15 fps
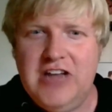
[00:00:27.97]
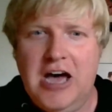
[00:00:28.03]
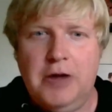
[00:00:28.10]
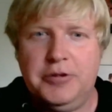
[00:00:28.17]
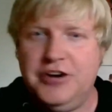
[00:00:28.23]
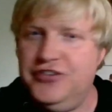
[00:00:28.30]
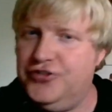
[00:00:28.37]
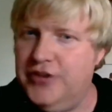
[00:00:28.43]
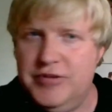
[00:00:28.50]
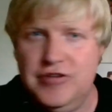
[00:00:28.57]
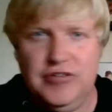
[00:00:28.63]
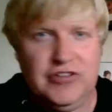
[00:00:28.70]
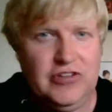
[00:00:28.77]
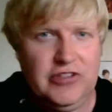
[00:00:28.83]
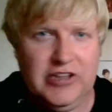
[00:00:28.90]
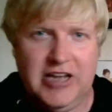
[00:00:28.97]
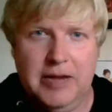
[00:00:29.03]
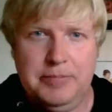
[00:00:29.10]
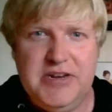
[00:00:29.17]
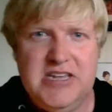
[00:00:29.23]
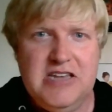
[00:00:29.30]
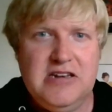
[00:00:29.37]
to help contribute to the
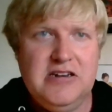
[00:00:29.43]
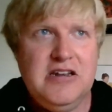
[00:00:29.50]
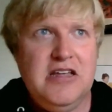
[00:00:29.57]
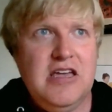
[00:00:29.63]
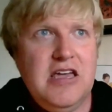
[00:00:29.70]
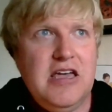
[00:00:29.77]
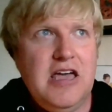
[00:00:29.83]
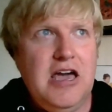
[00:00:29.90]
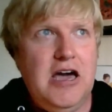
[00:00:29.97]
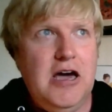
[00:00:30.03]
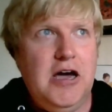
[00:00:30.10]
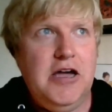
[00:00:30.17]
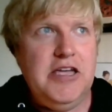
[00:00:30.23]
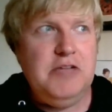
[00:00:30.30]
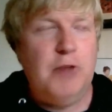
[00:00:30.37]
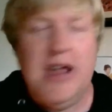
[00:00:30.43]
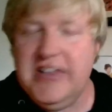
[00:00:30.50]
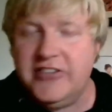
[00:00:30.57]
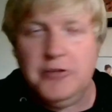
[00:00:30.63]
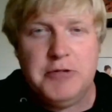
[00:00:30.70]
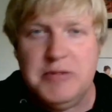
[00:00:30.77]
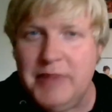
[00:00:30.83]
company and uh, in
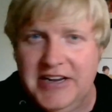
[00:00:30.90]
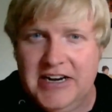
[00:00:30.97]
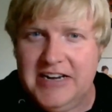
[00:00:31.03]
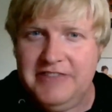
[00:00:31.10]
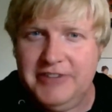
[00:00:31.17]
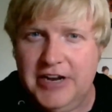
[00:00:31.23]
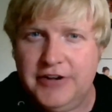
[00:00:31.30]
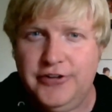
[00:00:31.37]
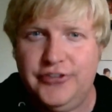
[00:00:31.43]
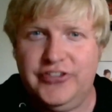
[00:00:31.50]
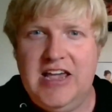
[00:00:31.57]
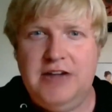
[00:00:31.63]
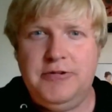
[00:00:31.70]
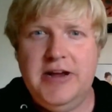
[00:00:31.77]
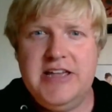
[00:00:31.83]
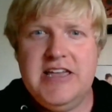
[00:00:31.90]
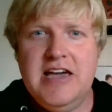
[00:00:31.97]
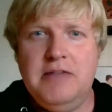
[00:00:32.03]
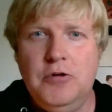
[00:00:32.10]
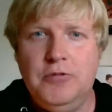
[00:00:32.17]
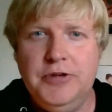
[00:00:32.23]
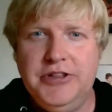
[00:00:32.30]
ways that we might not even understand right
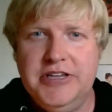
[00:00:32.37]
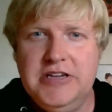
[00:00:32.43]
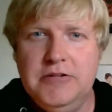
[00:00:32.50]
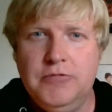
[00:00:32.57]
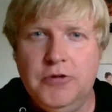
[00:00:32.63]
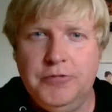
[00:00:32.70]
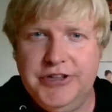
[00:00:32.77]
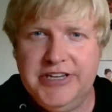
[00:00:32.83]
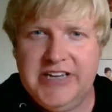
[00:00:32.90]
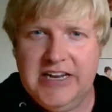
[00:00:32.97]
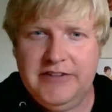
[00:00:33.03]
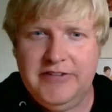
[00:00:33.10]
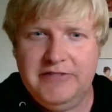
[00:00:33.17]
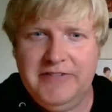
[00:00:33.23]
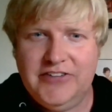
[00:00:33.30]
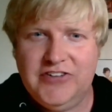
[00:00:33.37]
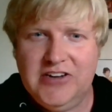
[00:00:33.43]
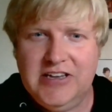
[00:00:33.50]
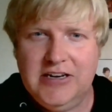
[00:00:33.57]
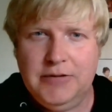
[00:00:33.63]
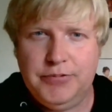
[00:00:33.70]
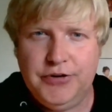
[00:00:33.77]
yet. We're really we're really kind of investing in a